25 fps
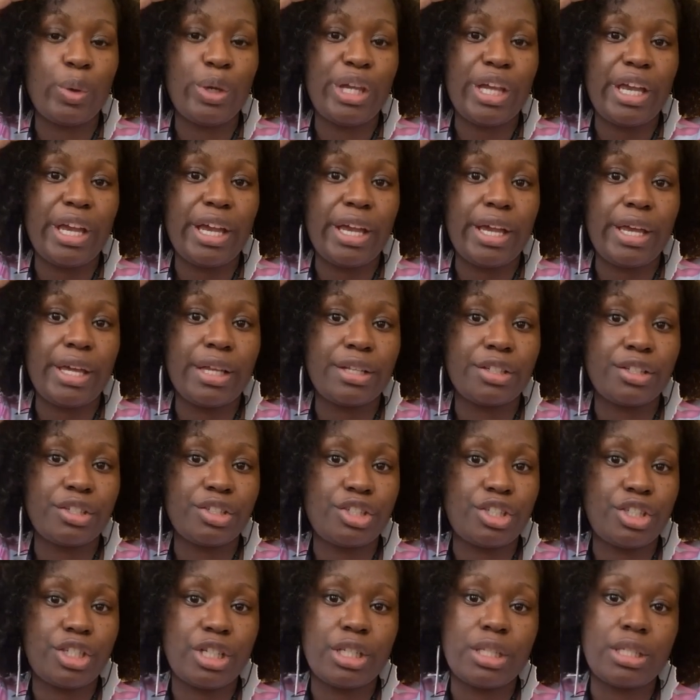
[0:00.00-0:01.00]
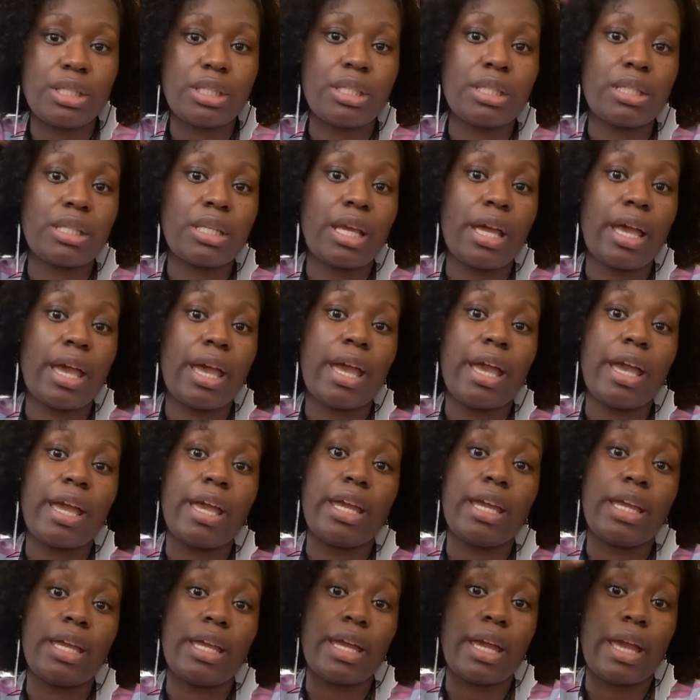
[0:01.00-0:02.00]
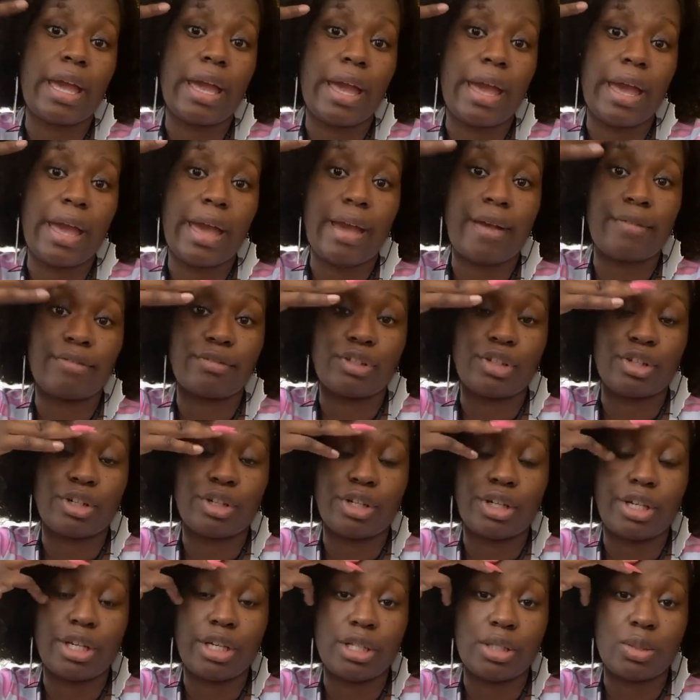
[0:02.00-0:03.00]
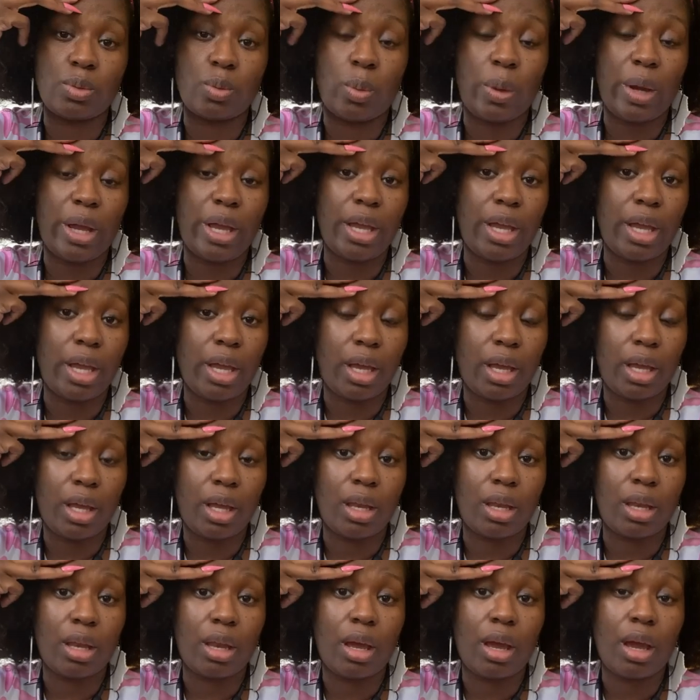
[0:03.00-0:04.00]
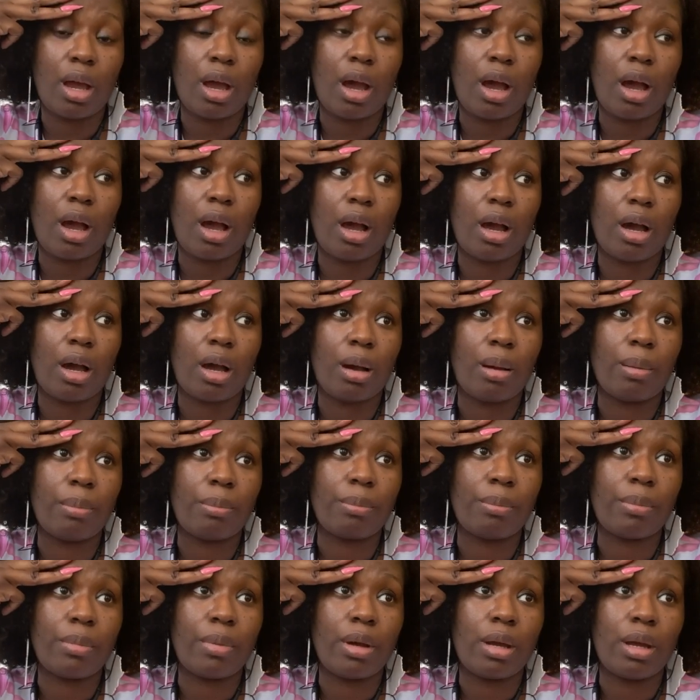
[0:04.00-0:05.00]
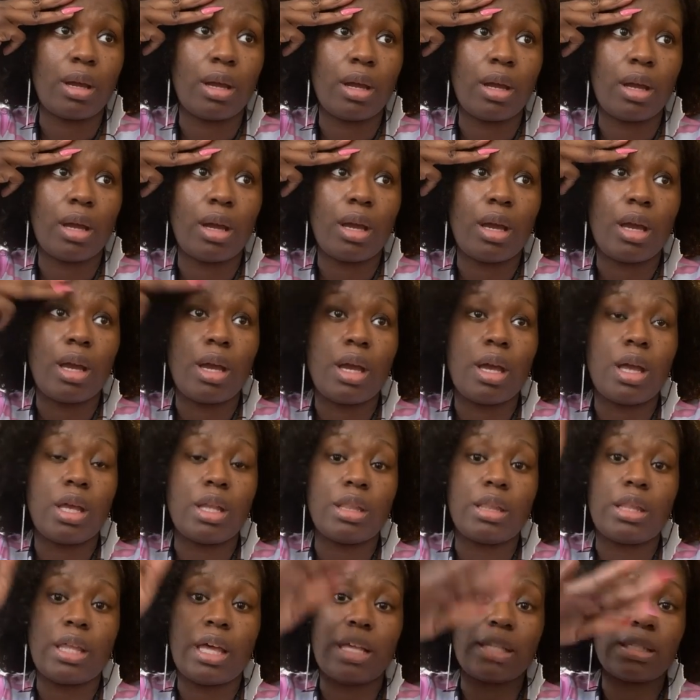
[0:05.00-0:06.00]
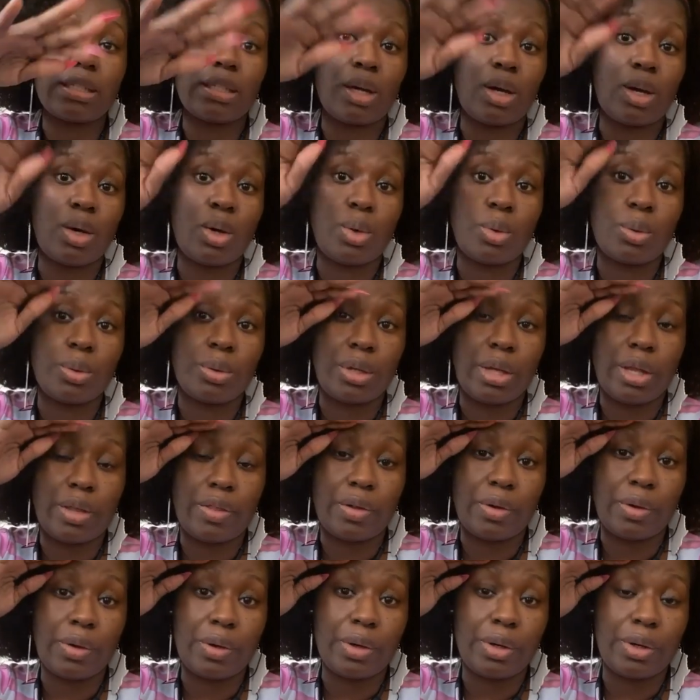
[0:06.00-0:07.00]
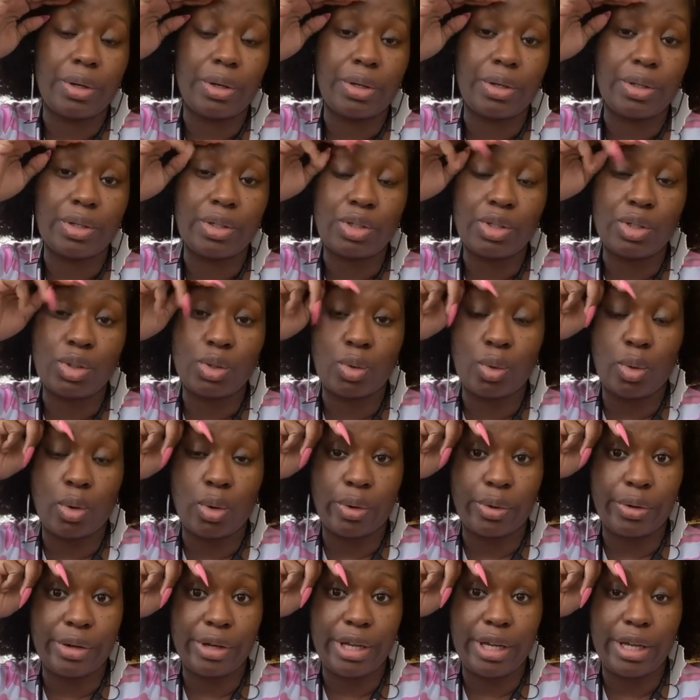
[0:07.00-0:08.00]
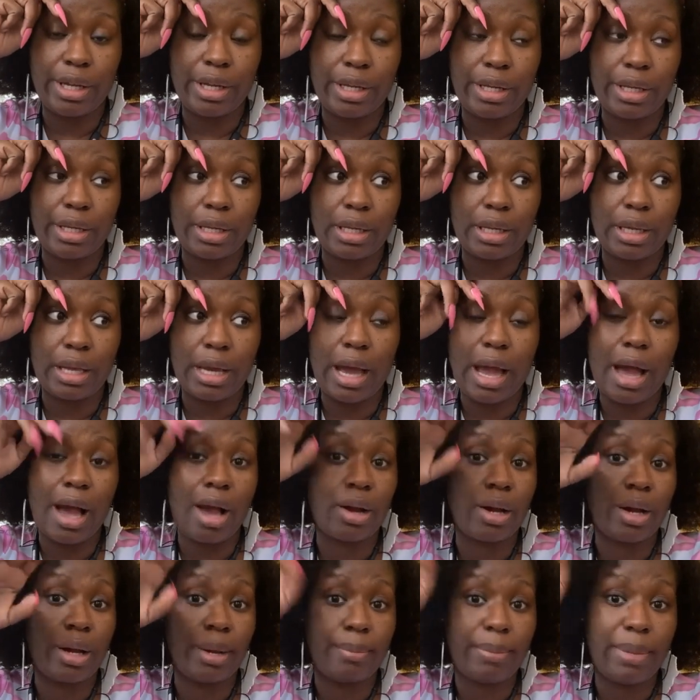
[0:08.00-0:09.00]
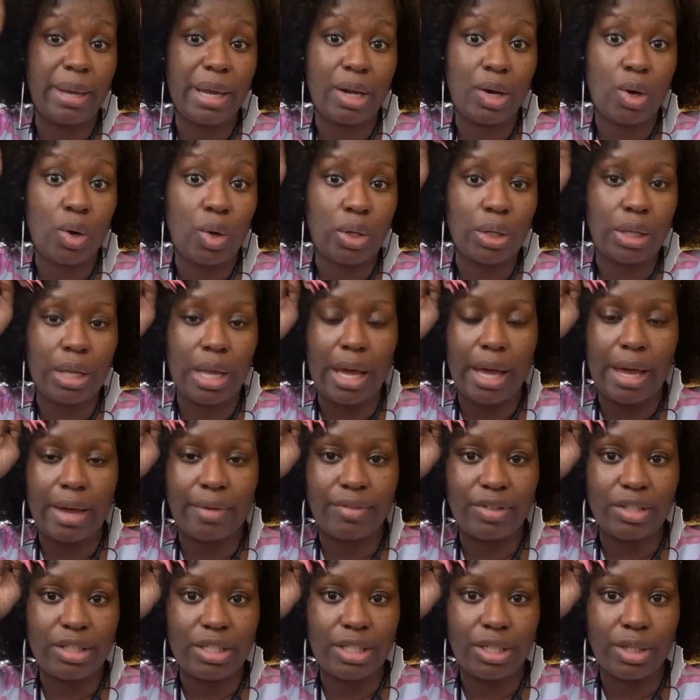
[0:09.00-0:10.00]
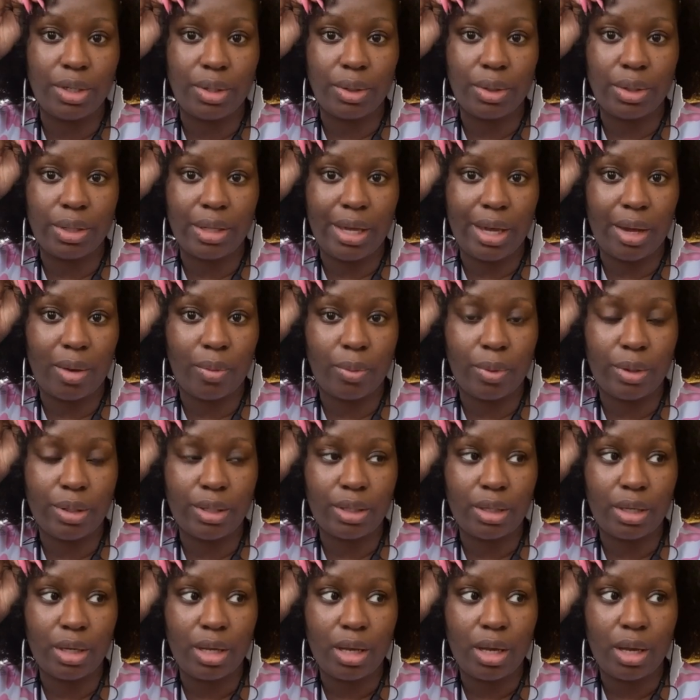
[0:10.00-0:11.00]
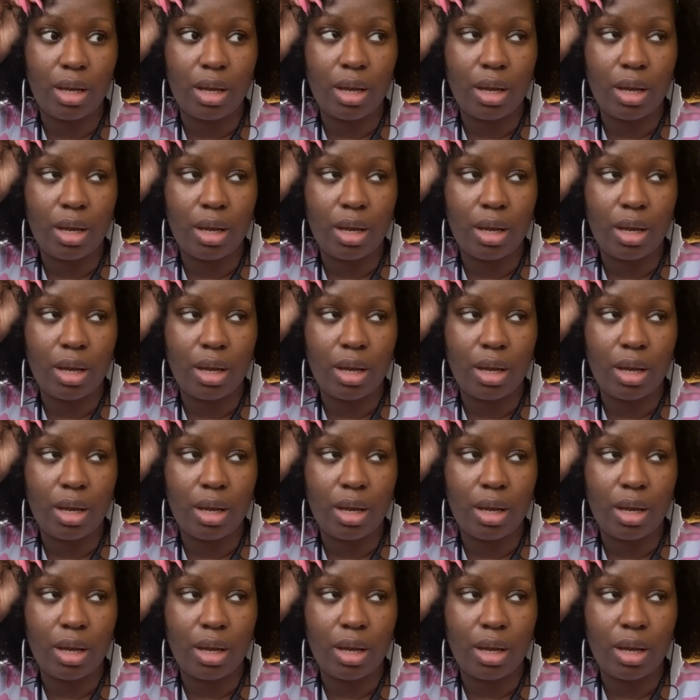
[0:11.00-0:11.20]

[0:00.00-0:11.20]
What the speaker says: we had just ate after his weigh-in. Um, that's a whole nother story. I'll come back on live and tell that one.